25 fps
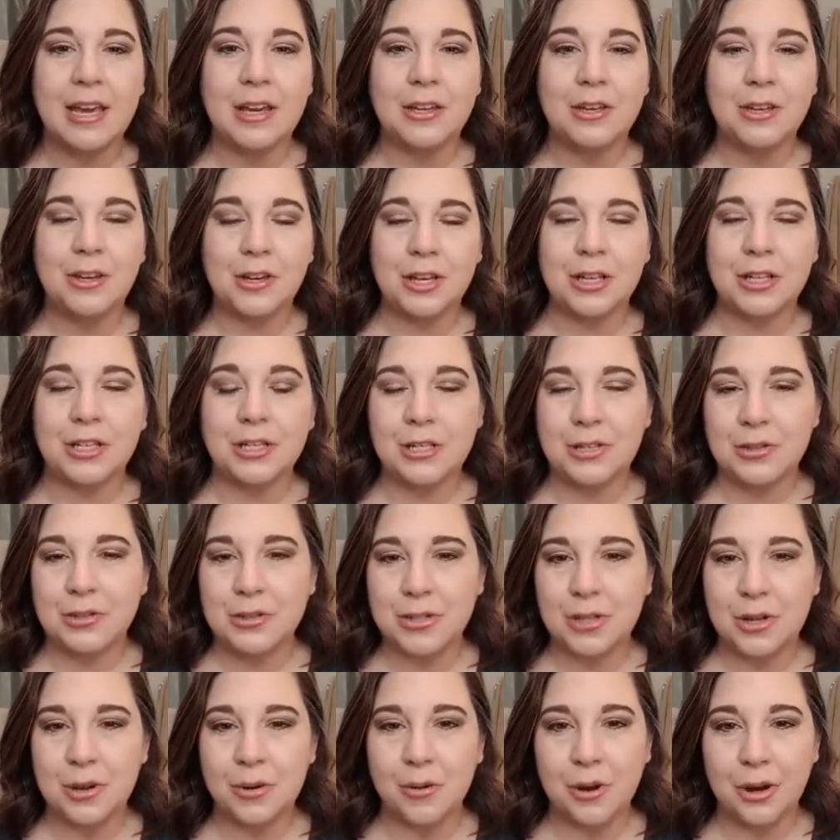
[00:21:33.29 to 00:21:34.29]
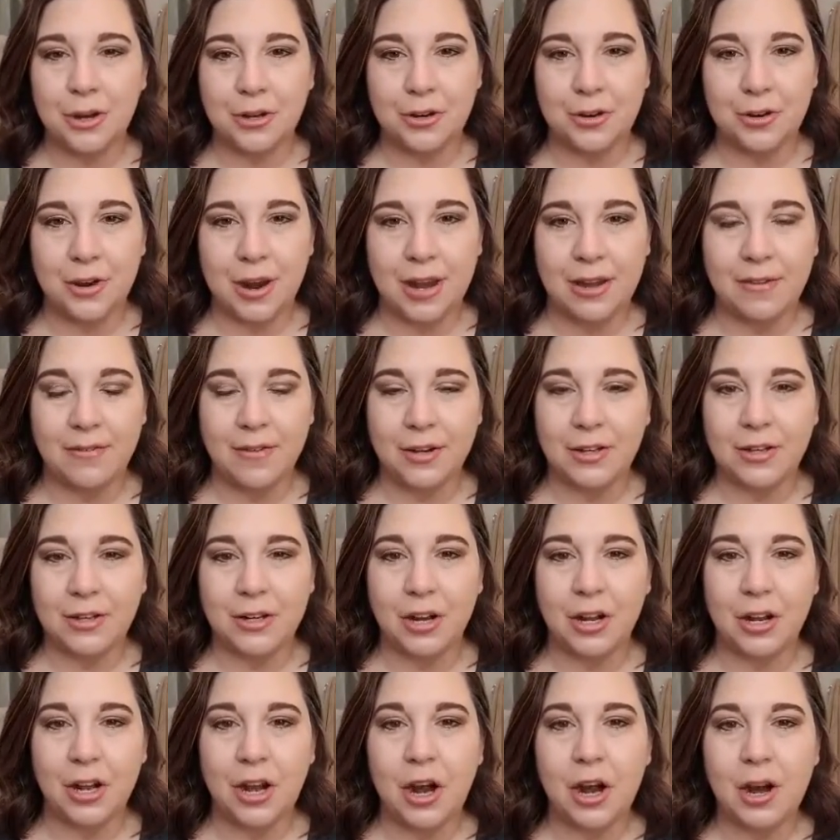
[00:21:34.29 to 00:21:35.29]
you can do so on your
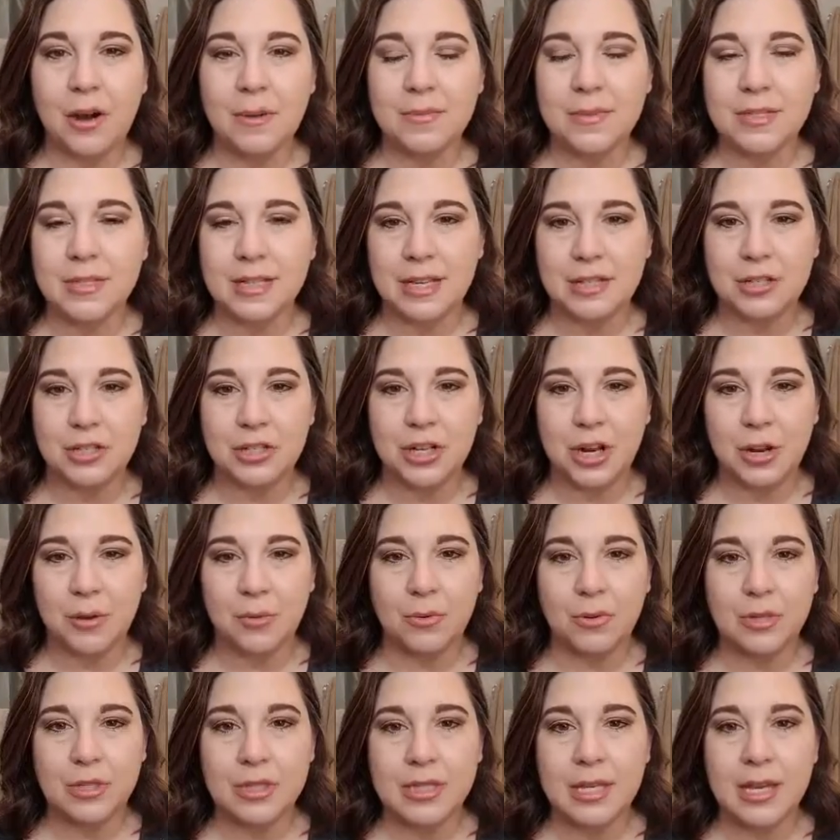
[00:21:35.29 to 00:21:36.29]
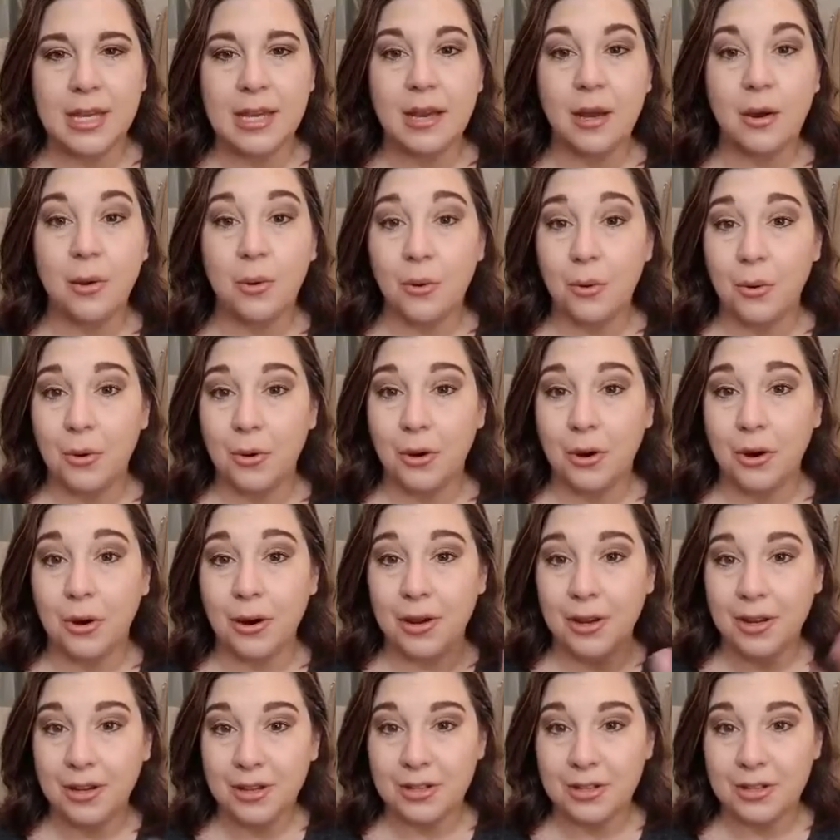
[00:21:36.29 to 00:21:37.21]
avon.com/jwoolsey or